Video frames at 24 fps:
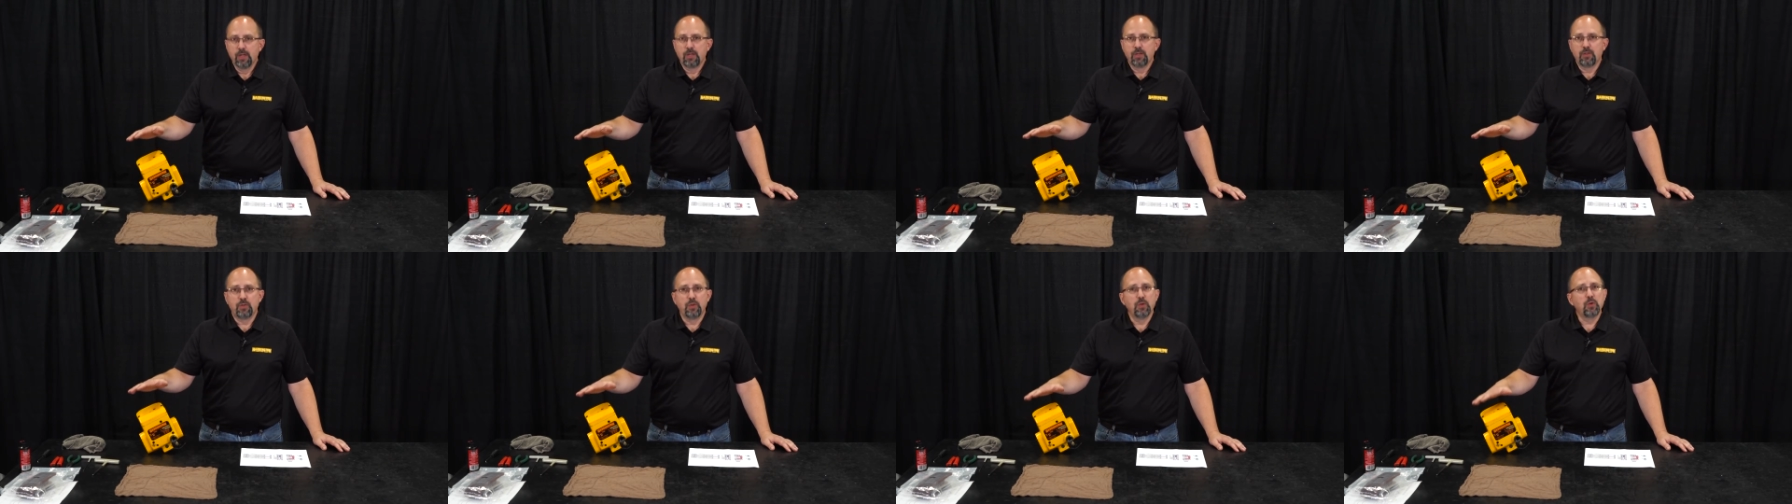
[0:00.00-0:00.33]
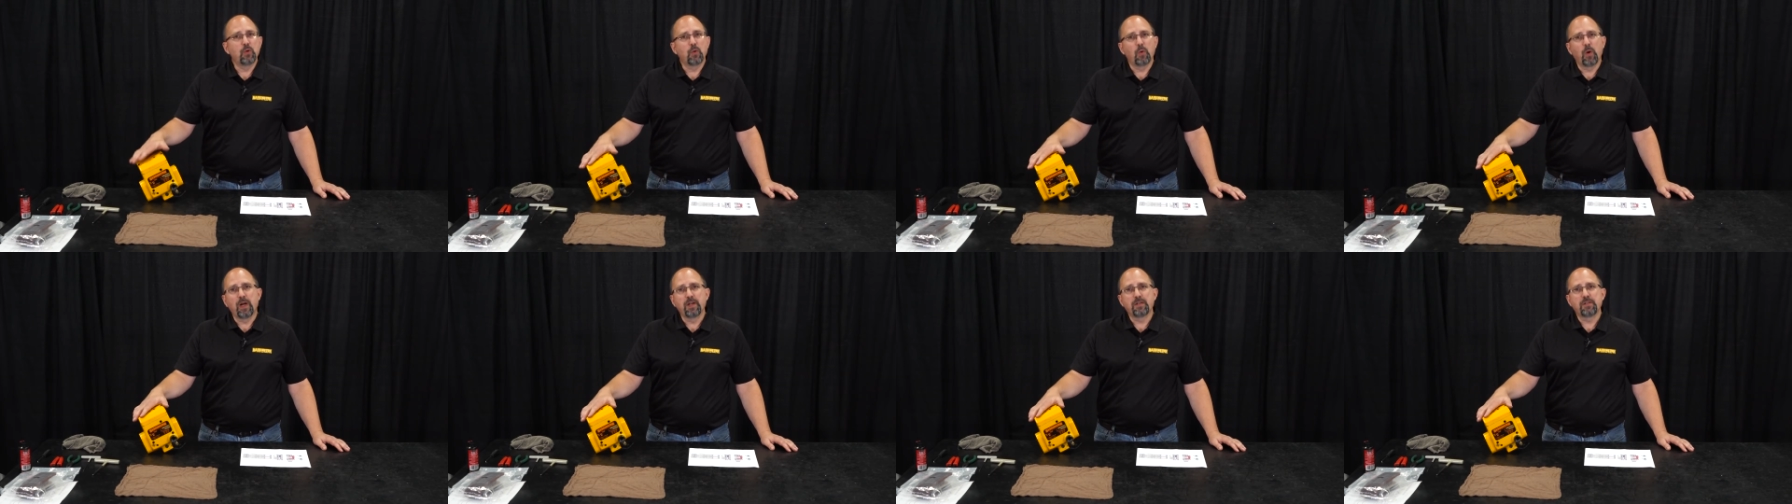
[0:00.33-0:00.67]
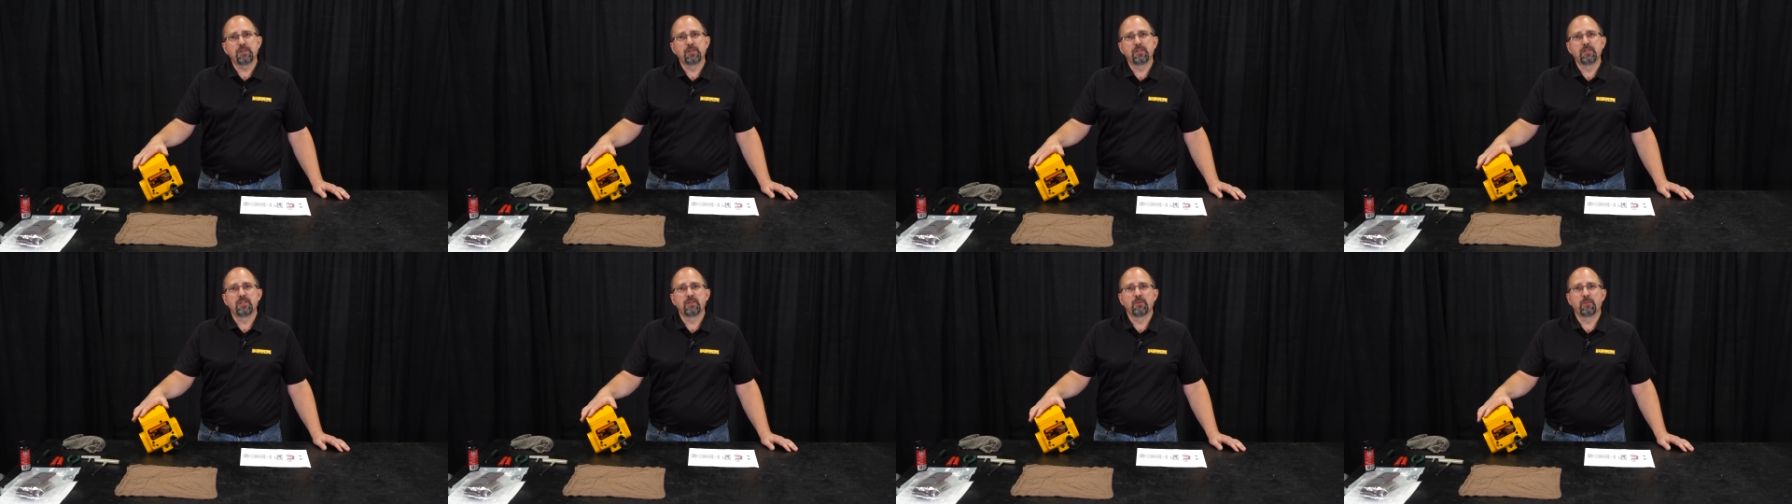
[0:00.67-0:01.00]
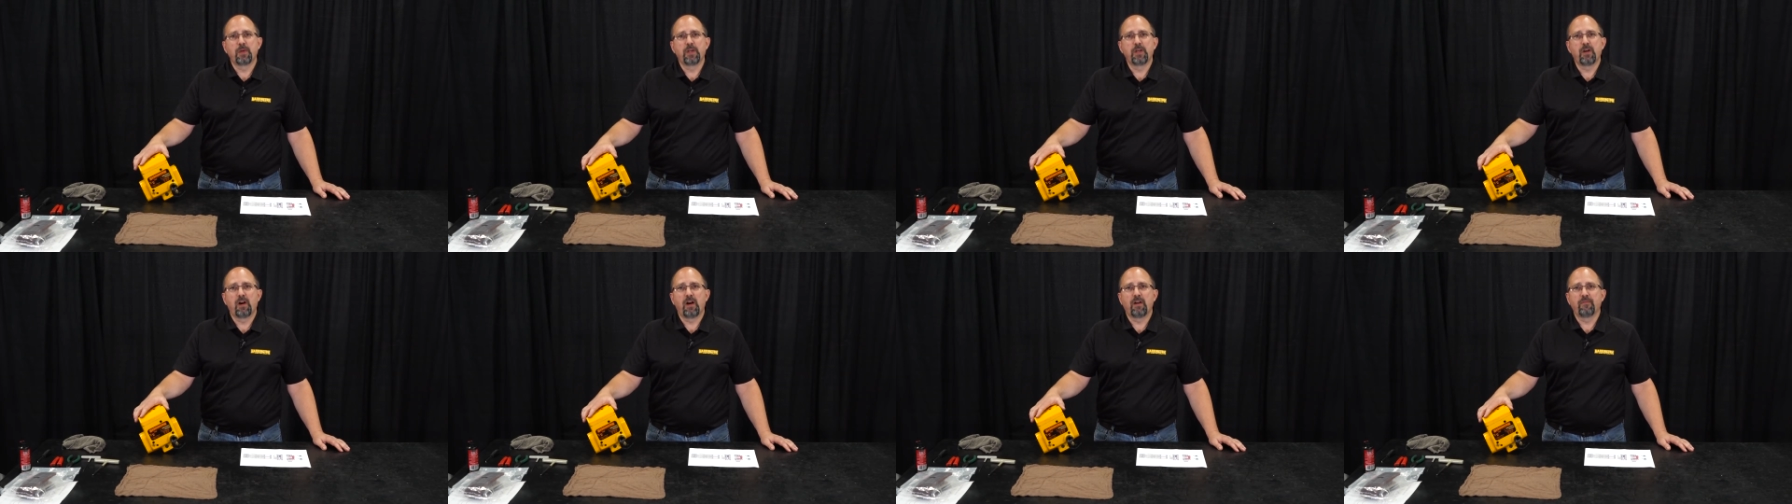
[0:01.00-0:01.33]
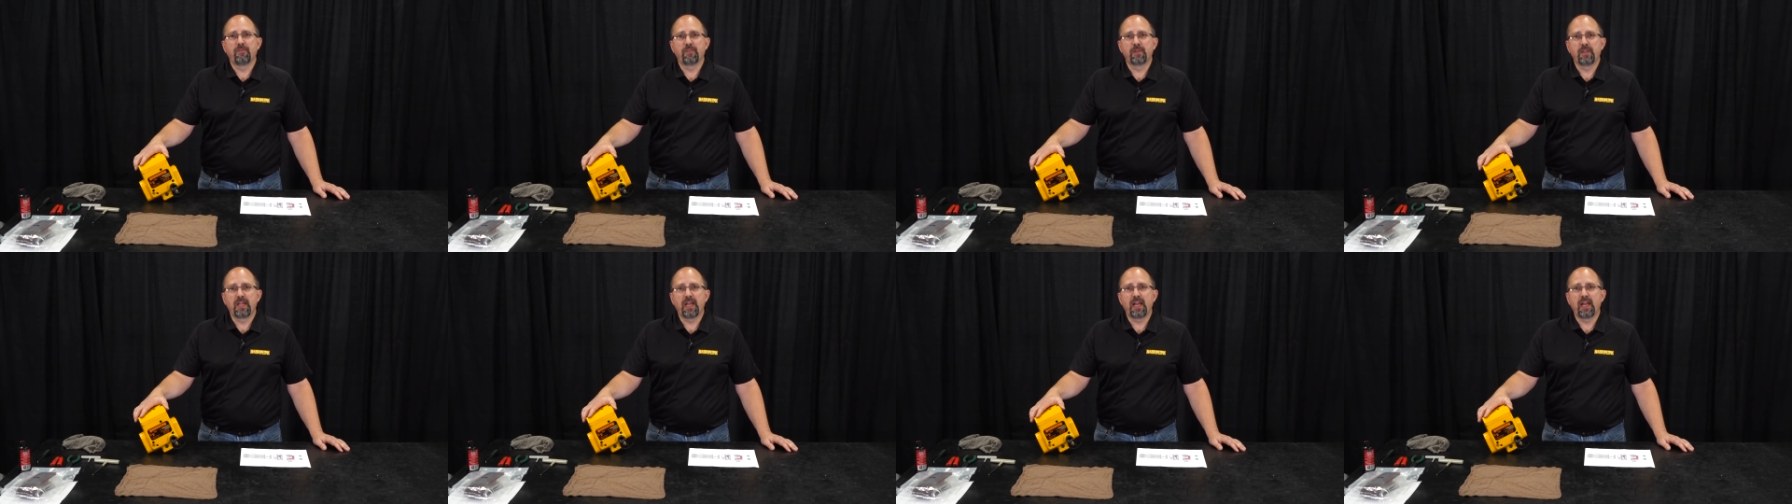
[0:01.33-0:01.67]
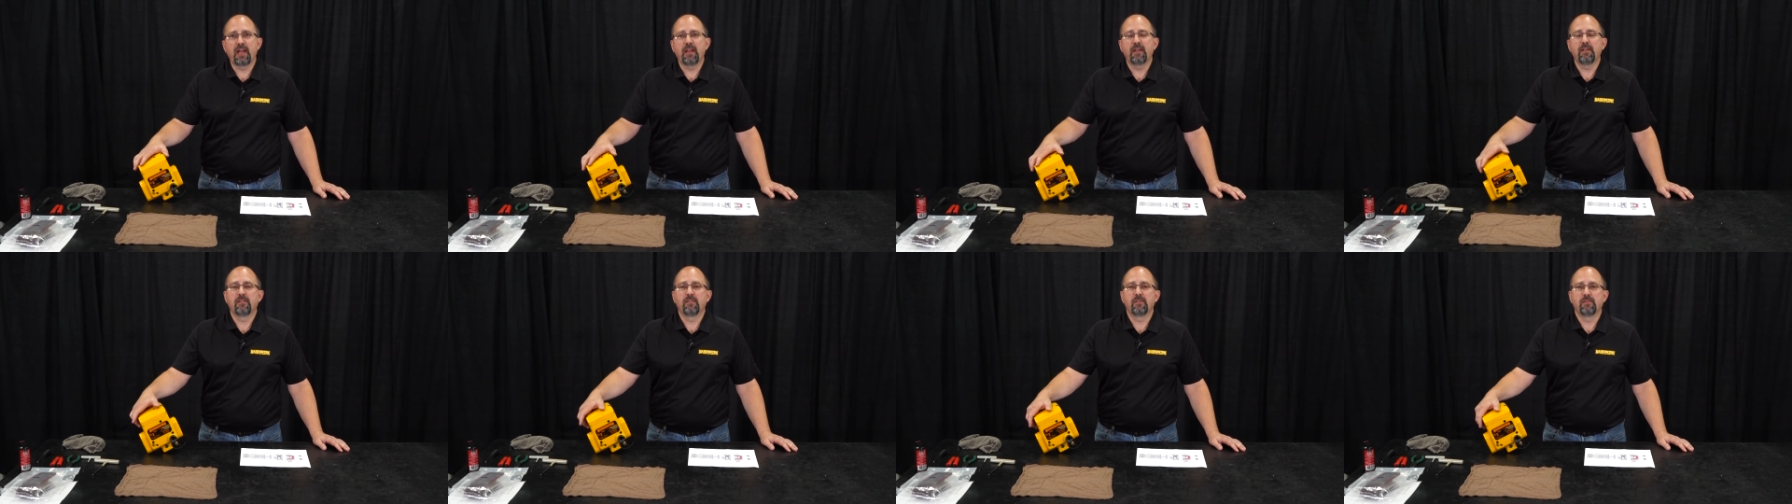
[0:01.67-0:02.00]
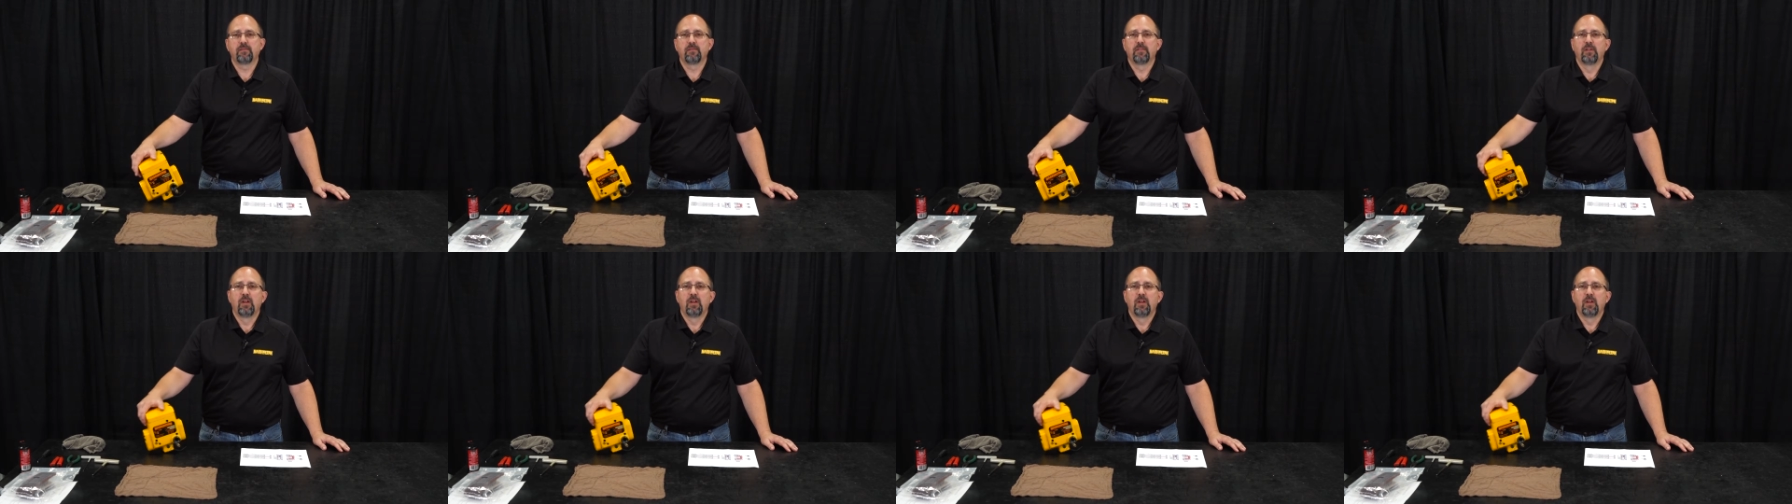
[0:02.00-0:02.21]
Two questions that we often get